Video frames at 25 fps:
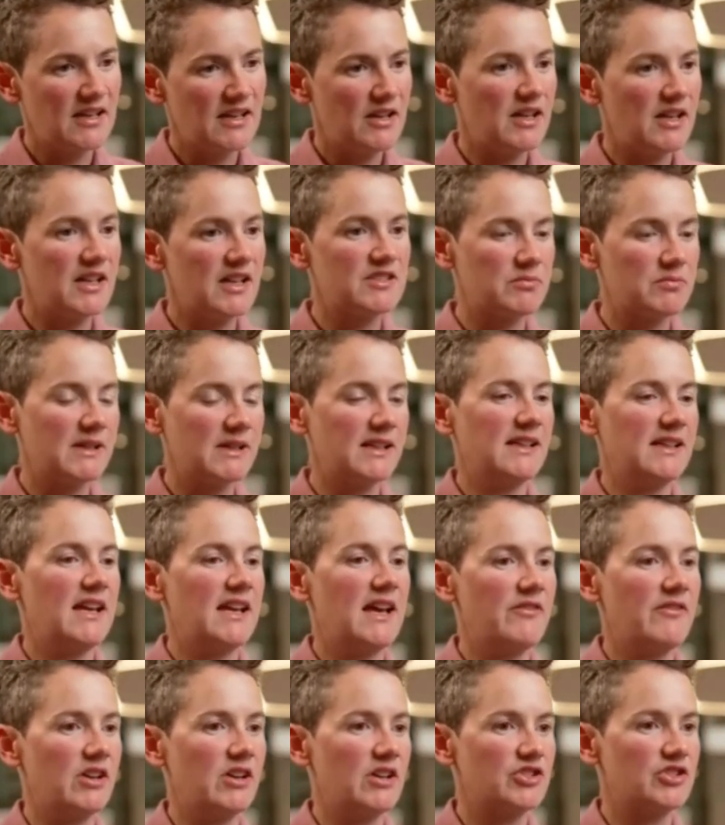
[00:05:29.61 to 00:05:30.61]
it's really
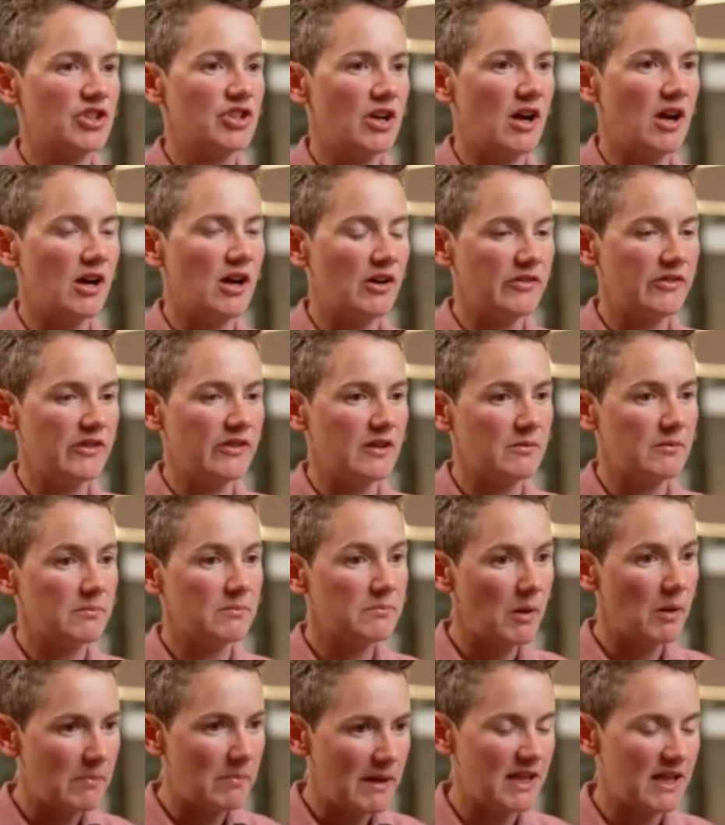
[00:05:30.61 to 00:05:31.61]
having a child that
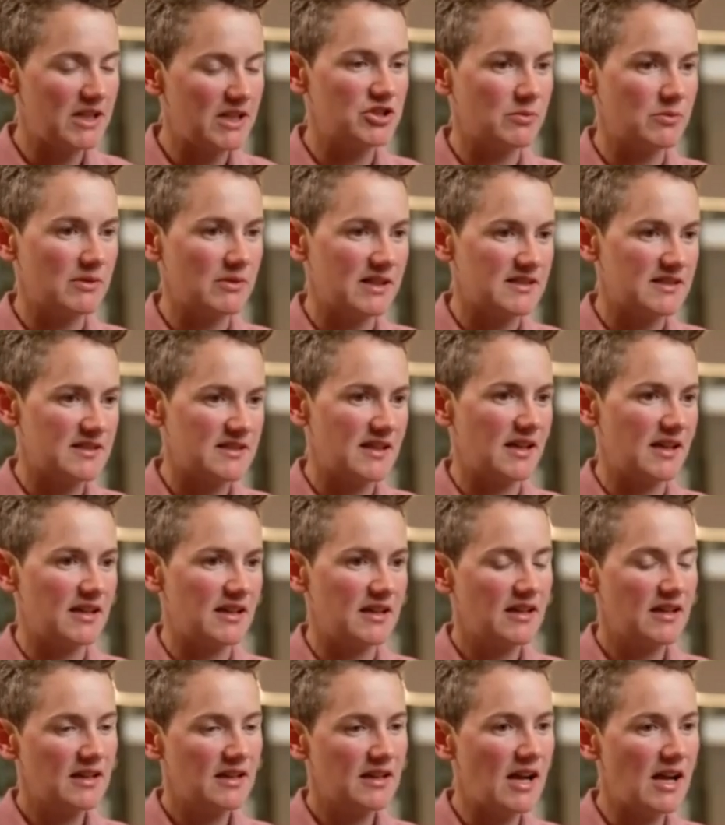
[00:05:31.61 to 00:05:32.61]
perpetuates that
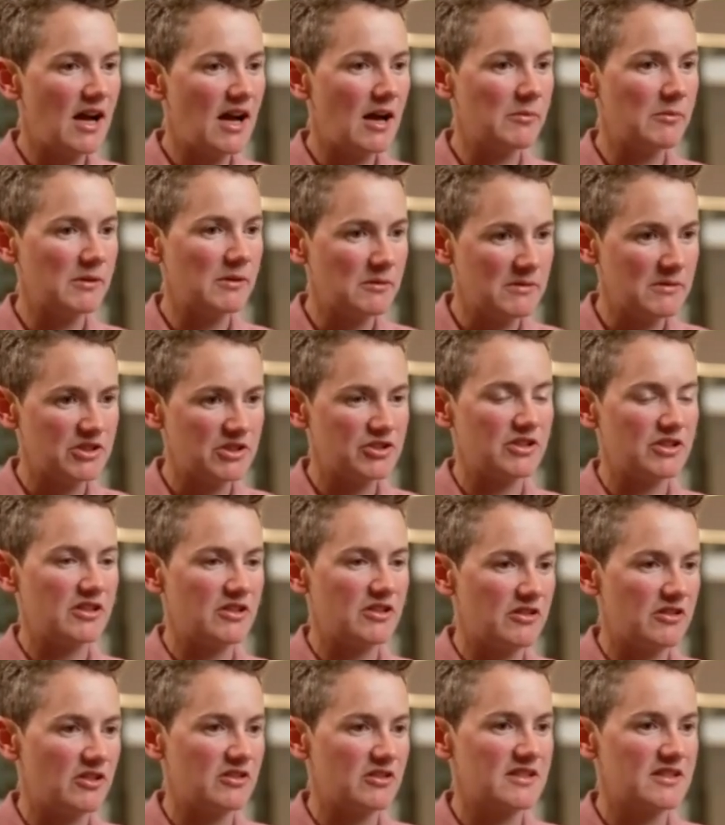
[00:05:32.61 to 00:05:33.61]
carbon emission
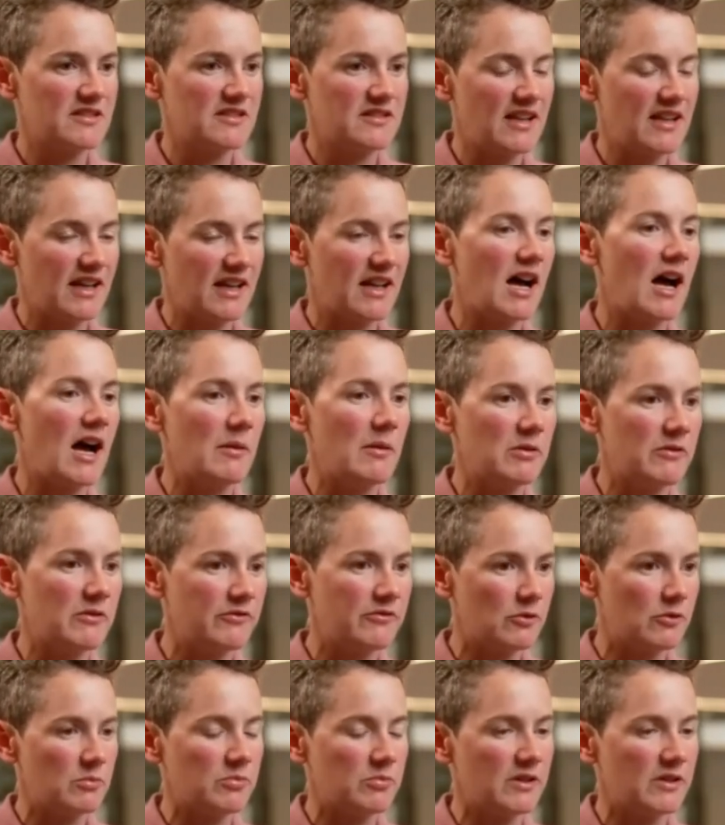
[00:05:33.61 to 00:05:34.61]
and that carbon
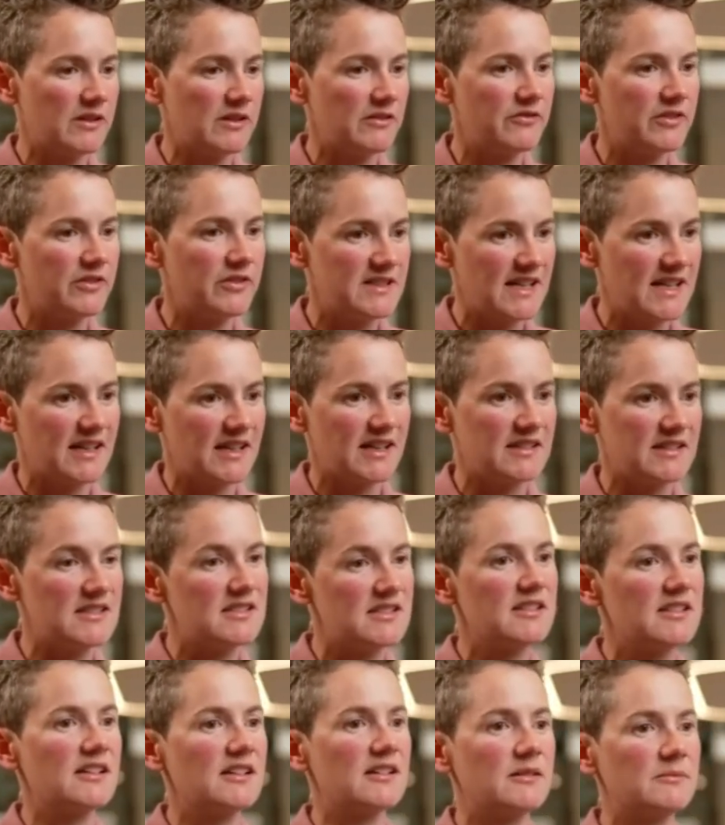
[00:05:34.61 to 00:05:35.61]
footprint for decades
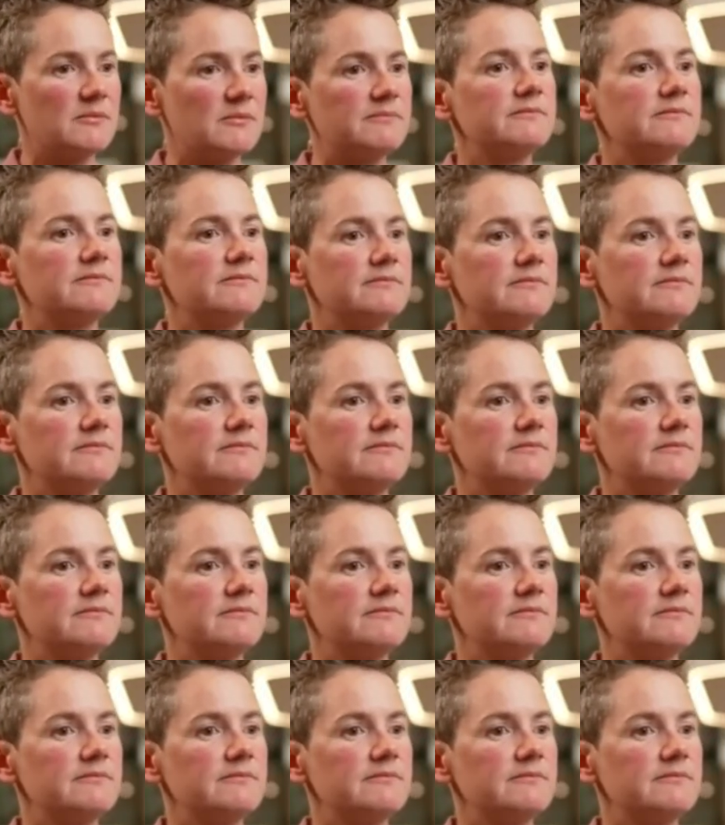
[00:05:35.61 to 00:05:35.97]
to come.